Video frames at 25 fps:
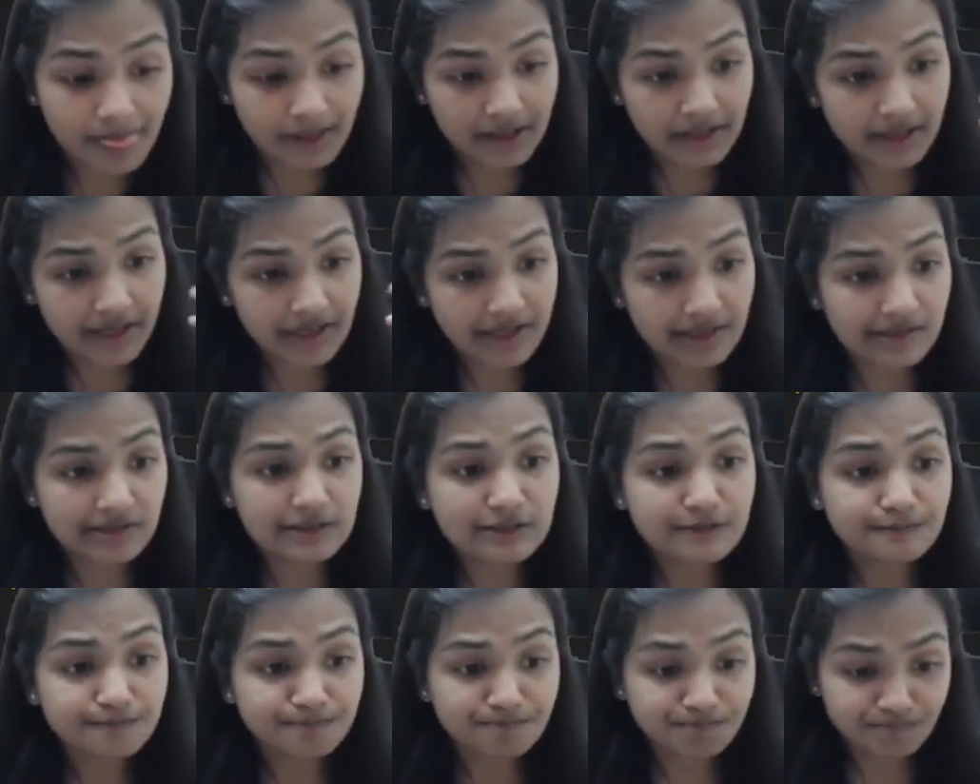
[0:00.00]

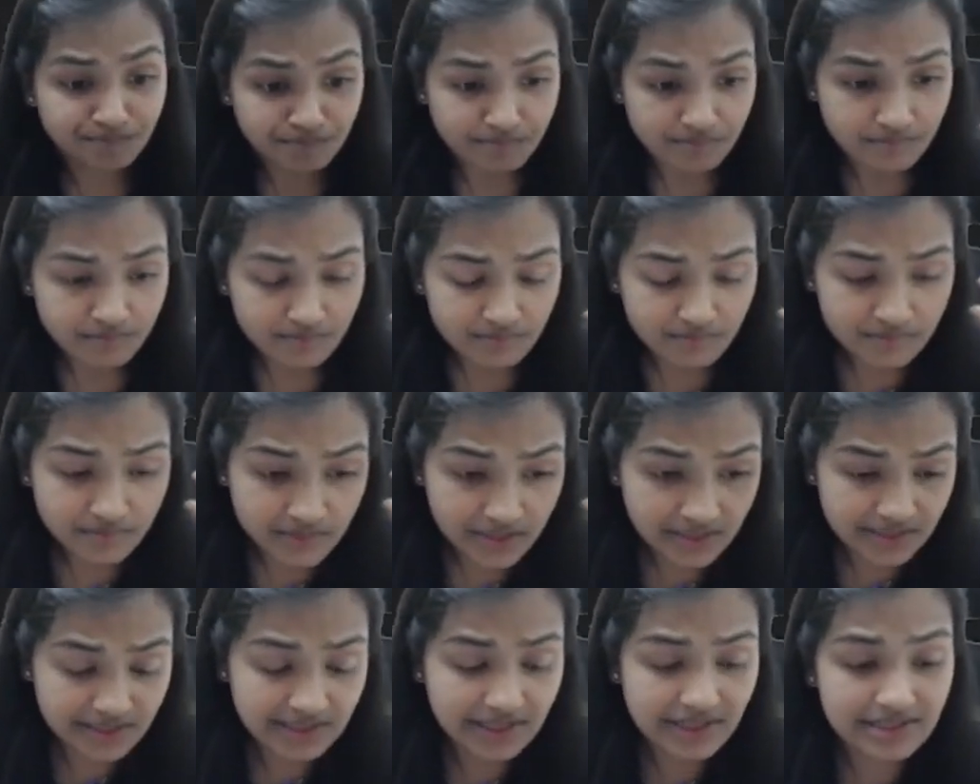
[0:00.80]
here
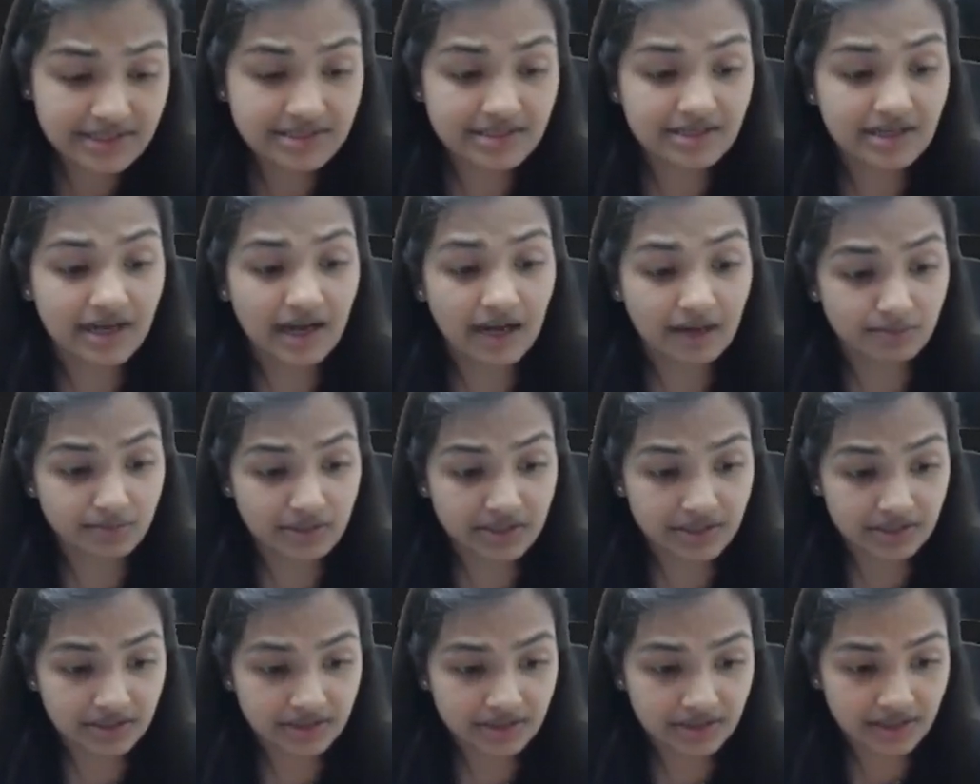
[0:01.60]
this
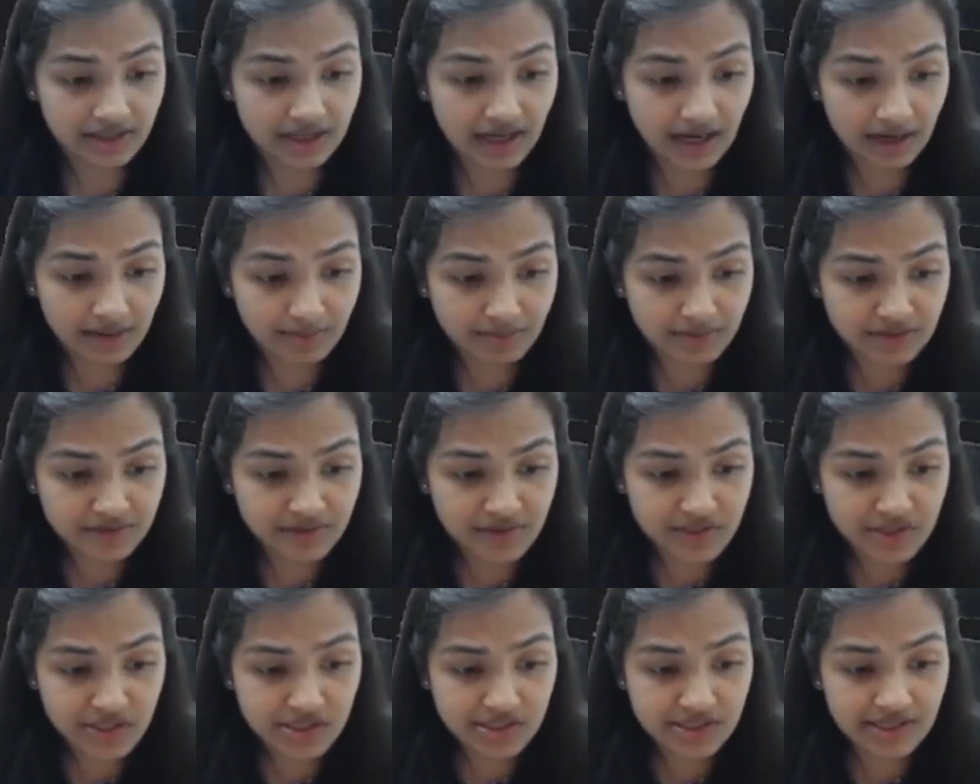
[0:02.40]
carbon, the carbon
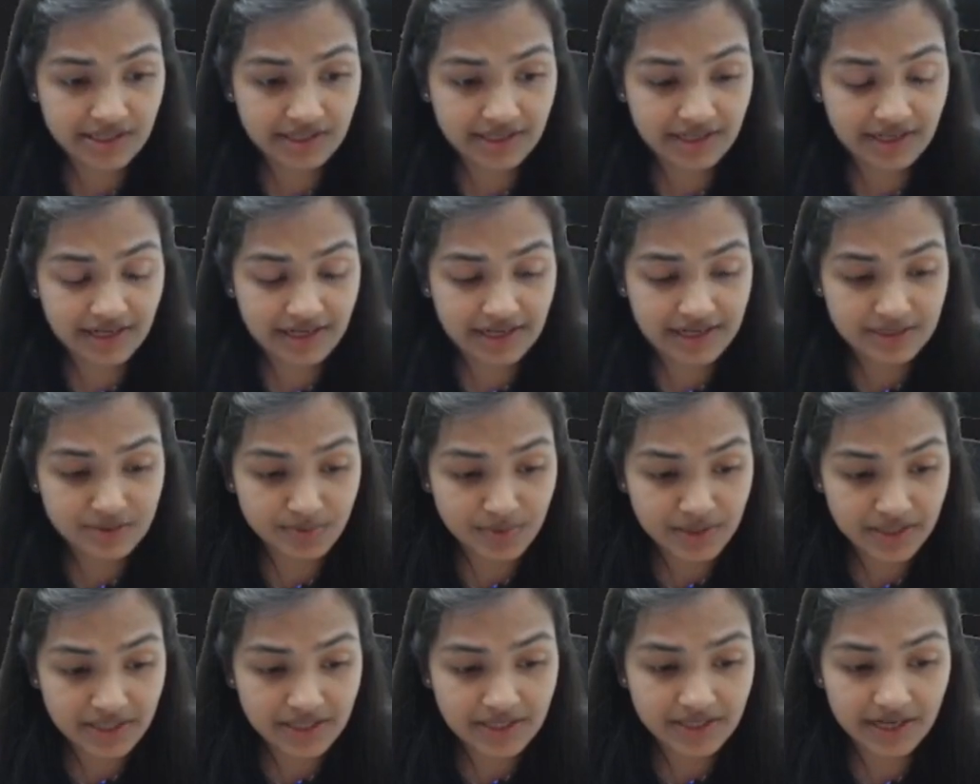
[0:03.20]
which is an
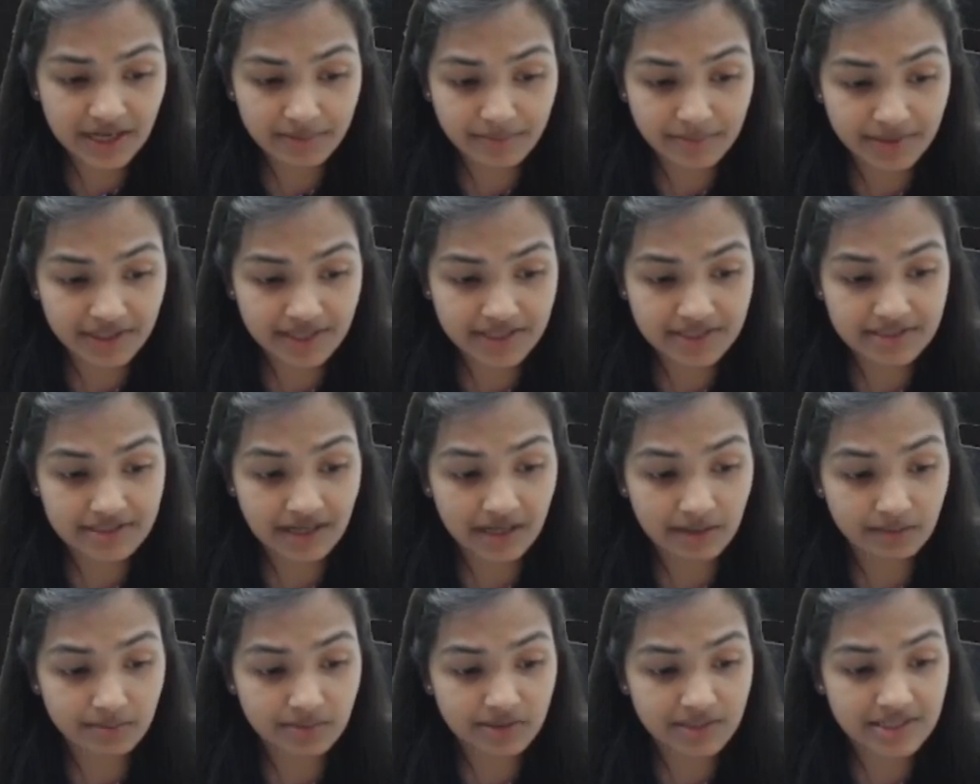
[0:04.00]
sp3 hybridized
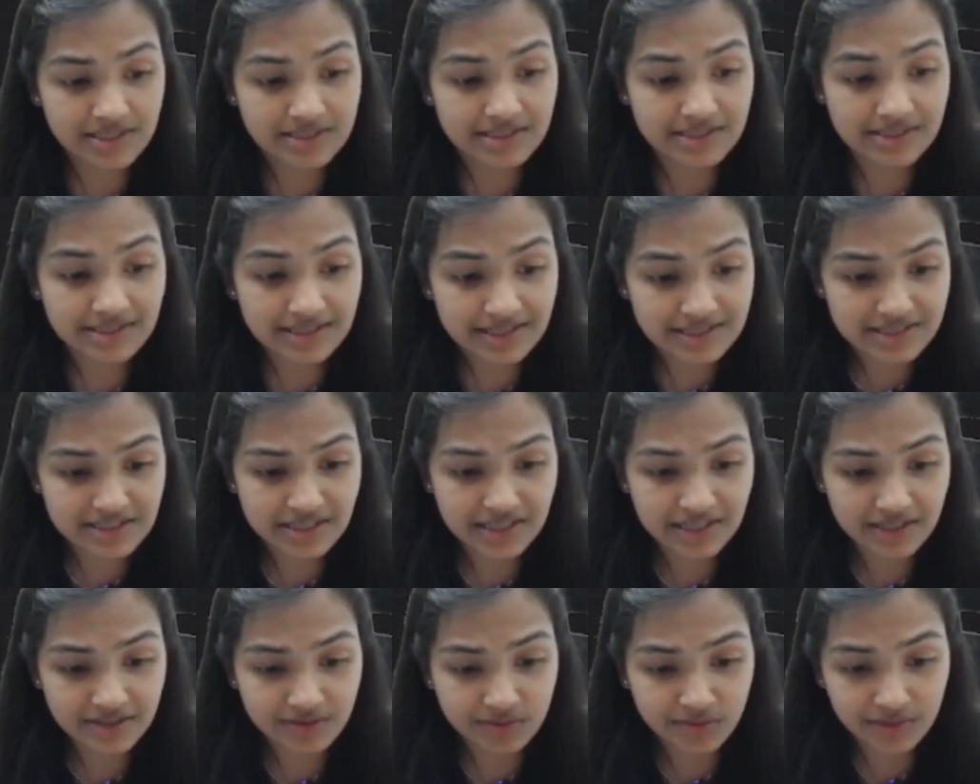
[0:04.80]
carbon is less
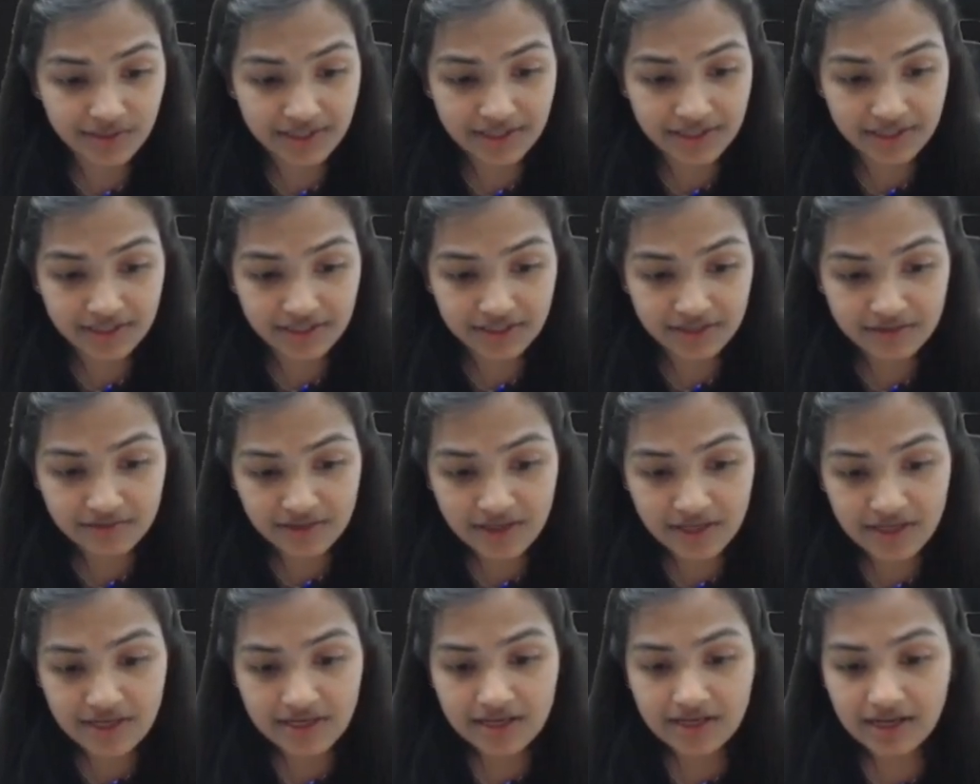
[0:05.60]
electronegative,
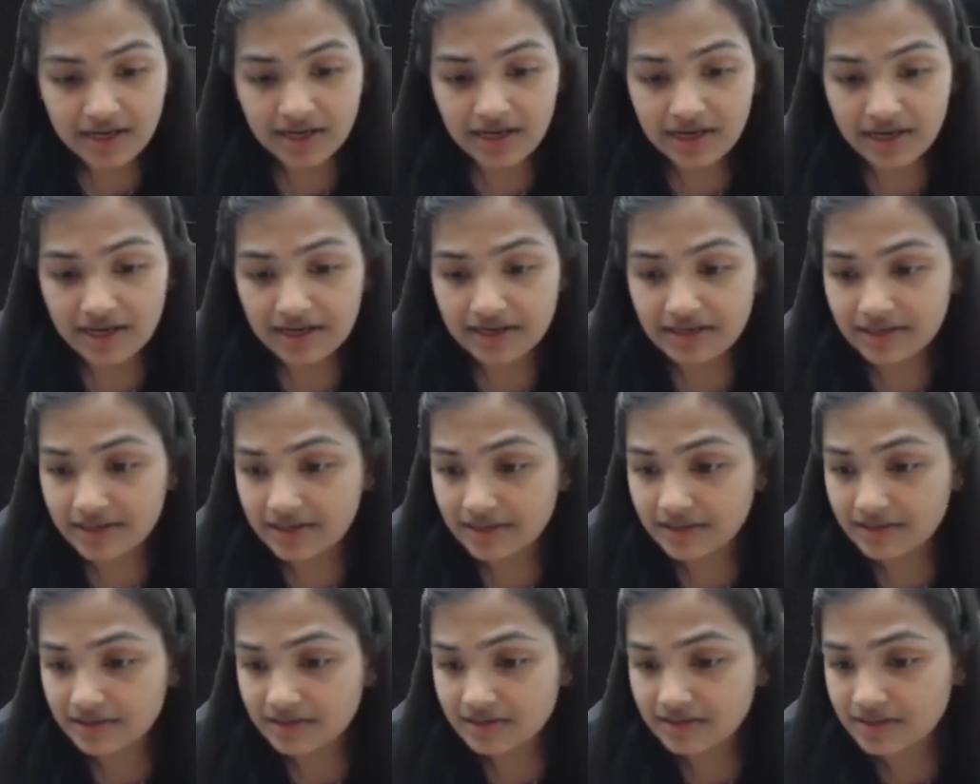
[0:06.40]
and
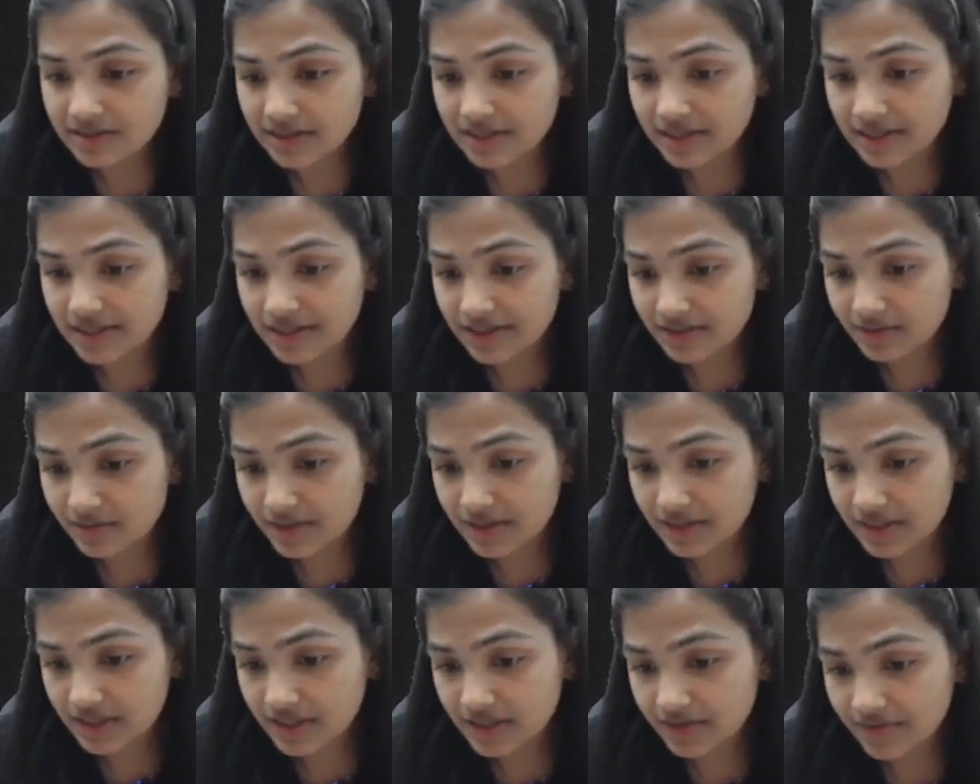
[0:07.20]
here the
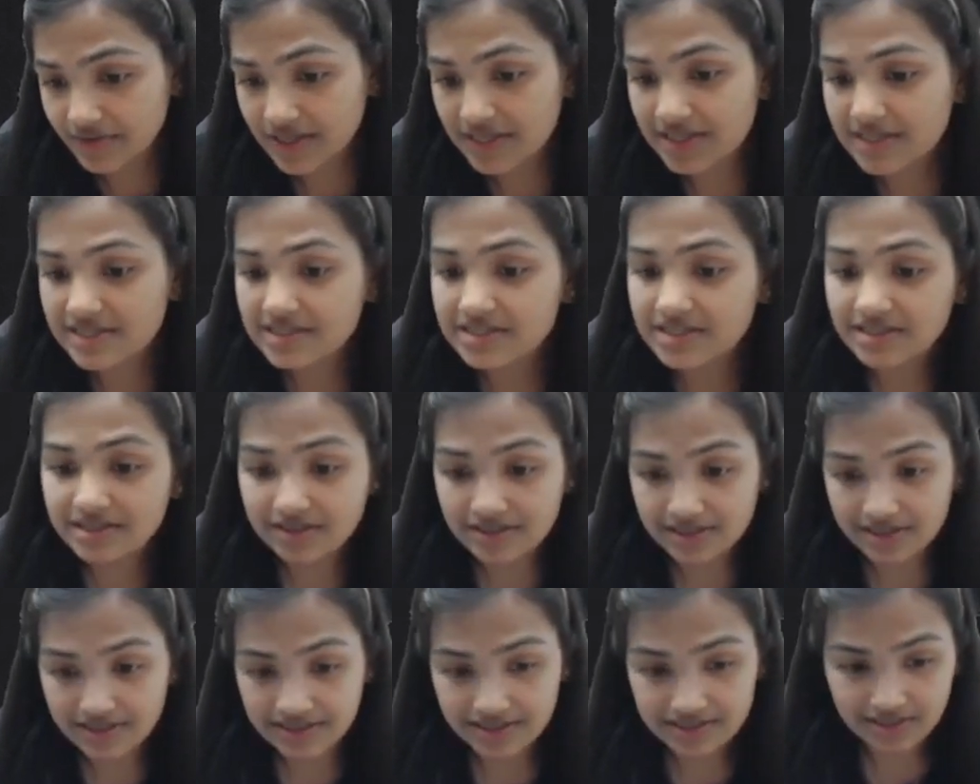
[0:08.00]
electronegativity is
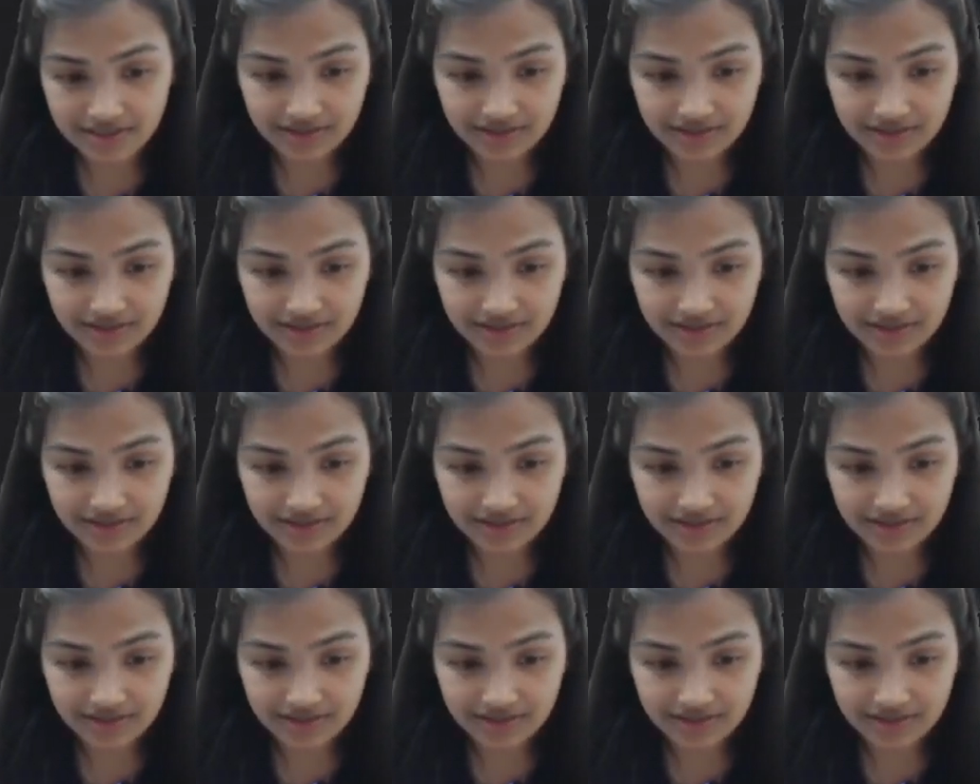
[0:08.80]
increasing.